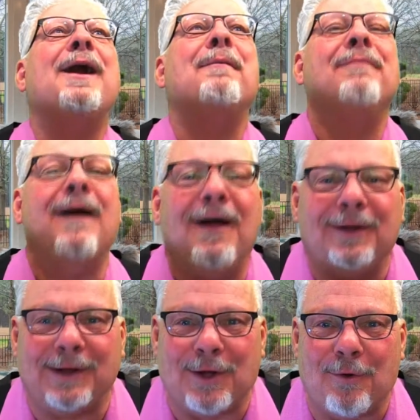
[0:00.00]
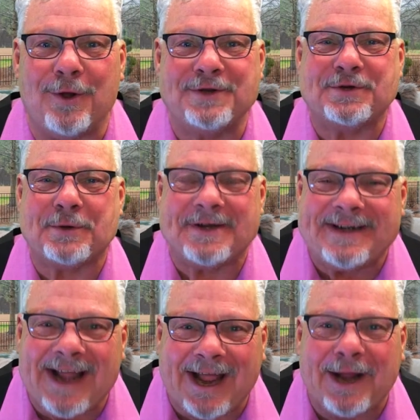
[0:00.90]
I'm not going to a
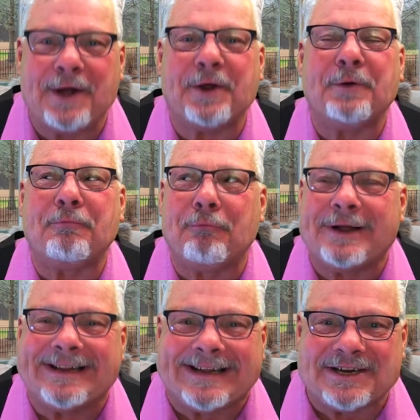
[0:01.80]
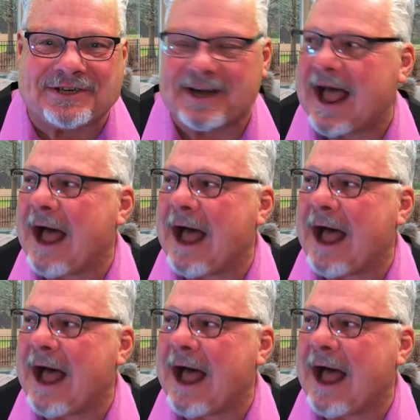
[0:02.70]
dead religion.